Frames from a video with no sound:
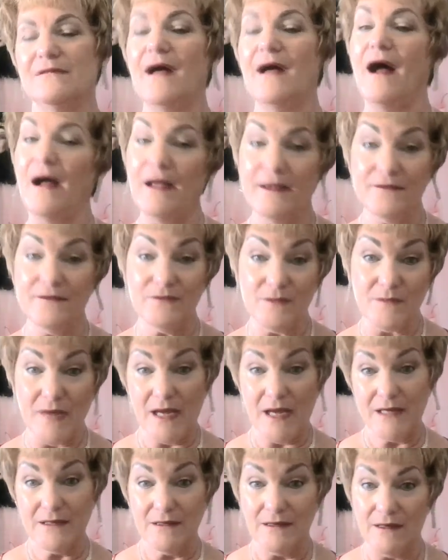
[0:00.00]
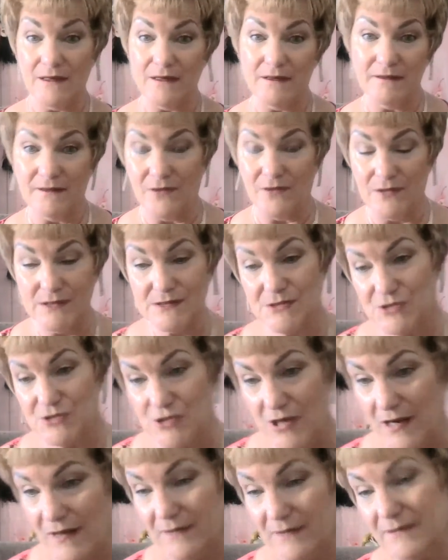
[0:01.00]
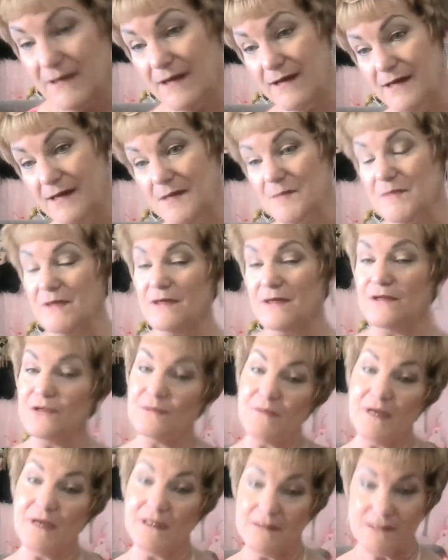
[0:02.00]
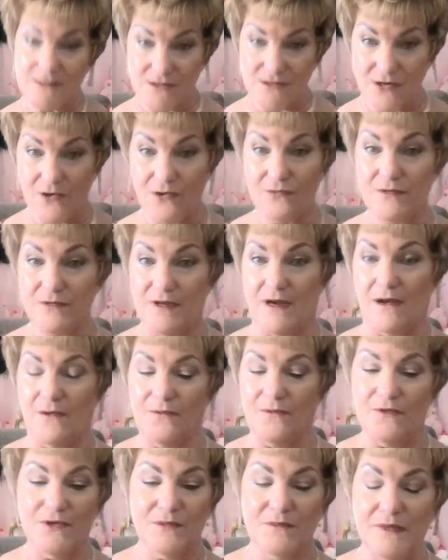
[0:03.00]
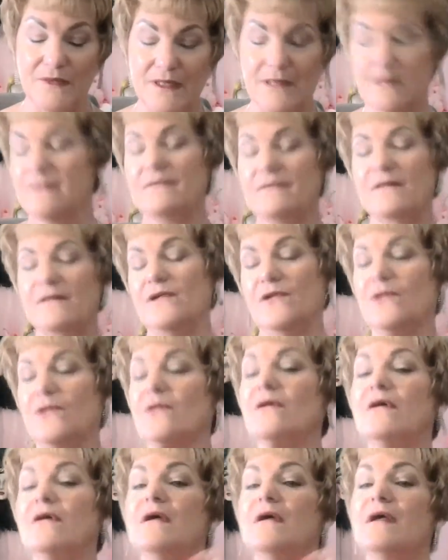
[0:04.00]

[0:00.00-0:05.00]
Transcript: haven't made it in his chat yet, but you best know that I will be in there.